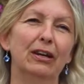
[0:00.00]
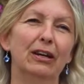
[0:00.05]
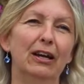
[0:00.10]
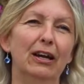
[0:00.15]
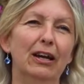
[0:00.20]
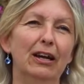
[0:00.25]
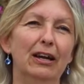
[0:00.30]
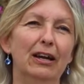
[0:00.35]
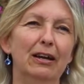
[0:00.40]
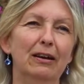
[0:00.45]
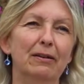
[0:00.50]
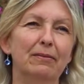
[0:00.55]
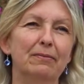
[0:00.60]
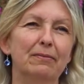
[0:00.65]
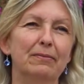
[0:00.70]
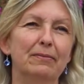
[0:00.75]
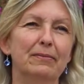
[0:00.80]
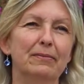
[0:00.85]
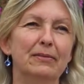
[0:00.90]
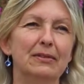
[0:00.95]

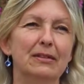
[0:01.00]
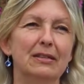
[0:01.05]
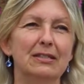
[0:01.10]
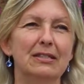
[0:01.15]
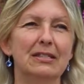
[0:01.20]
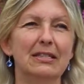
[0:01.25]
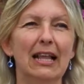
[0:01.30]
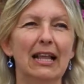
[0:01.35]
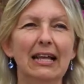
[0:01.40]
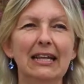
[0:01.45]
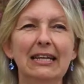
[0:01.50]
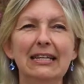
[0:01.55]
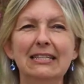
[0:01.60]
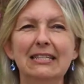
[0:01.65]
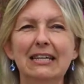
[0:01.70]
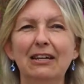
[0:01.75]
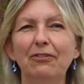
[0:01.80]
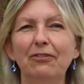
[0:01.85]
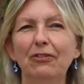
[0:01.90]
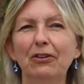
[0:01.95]
They're slightly
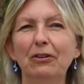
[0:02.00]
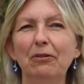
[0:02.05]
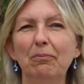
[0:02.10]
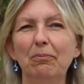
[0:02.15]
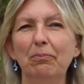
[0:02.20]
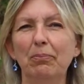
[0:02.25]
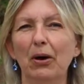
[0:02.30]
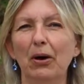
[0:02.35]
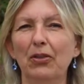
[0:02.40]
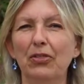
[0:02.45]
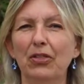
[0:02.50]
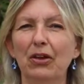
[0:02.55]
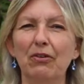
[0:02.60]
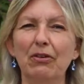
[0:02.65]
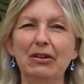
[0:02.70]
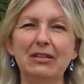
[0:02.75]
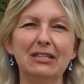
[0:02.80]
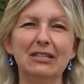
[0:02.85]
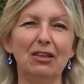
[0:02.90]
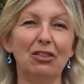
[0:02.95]
different, but there
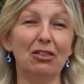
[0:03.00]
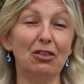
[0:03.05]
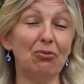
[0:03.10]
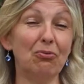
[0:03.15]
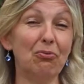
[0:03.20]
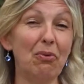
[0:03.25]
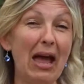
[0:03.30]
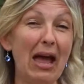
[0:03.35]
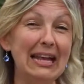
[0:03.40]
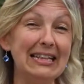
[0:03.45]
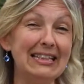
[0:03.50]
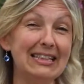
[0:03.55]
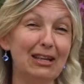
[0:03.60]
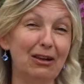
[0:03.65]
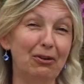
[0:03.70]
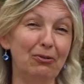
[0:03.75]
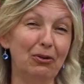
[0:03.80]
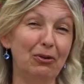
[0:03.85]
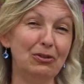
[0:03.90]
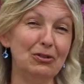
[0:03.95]
is a thread
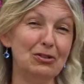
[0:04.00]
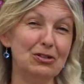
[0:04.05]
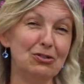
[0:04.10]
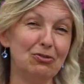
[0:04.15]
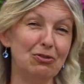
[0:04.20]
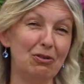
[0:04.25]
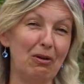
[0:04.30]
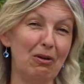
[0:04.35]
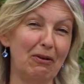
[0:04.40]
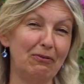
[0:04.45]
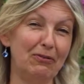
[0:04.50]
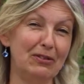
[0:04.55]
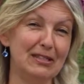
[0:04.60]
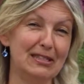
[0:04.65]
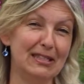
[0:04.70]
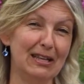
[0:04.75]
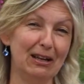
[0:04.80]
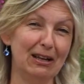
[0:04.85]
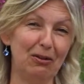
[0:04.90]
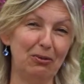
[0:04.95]
that runs through every
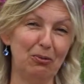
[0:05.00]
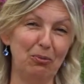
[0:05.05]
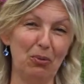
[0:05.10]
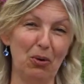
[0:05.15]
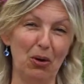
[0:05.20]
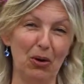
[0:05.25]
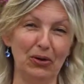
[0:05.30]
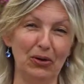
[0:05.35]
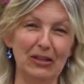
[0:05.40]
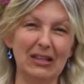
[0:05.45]
single one.